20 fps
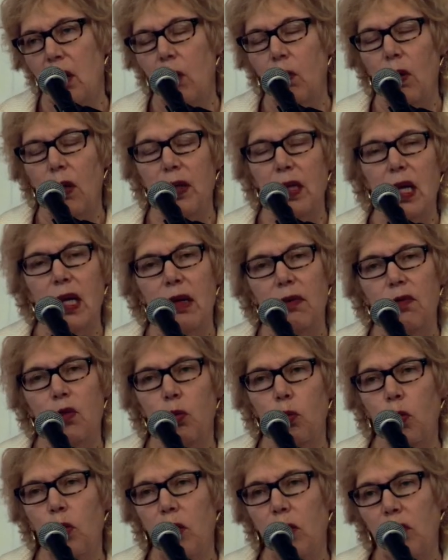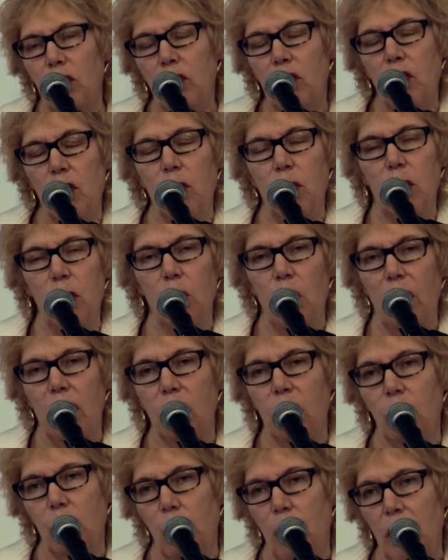Well, they have the worst human
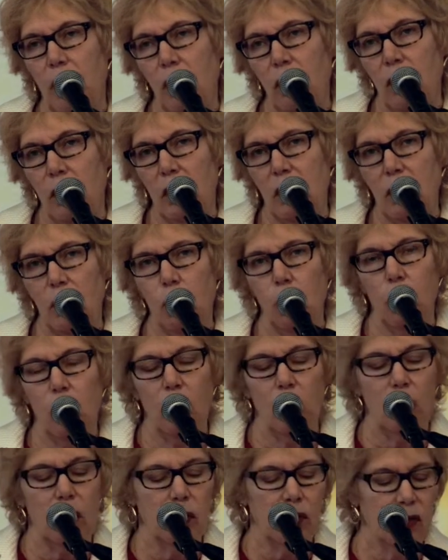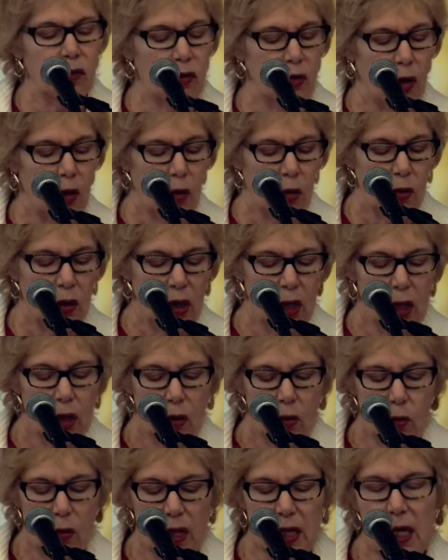rights record in the world, so
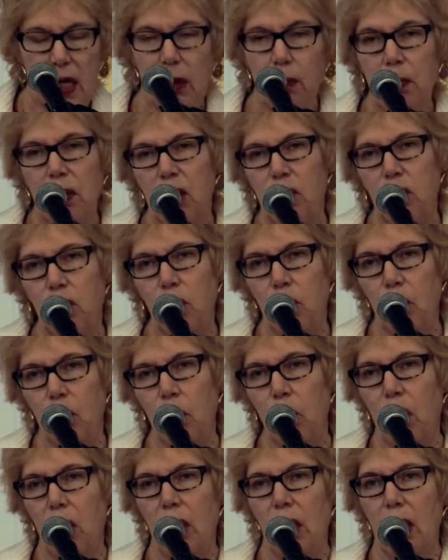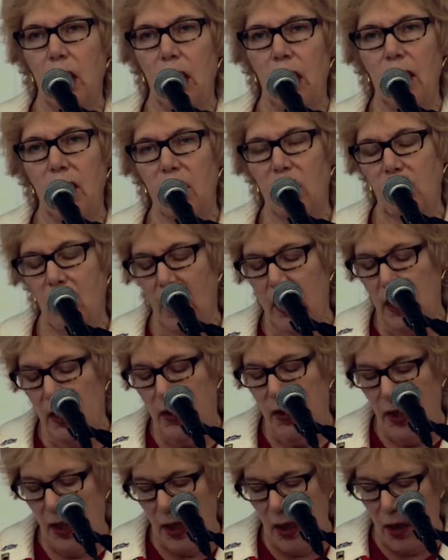we can't be too
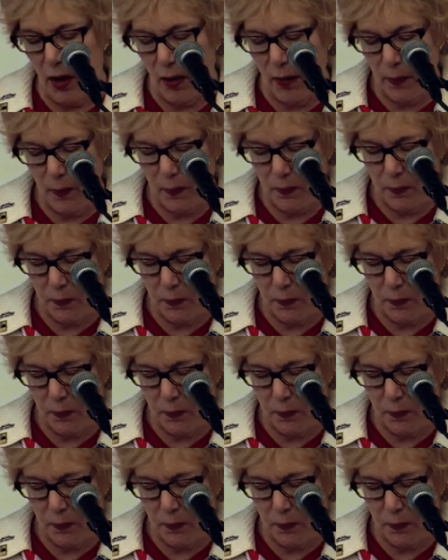excited there.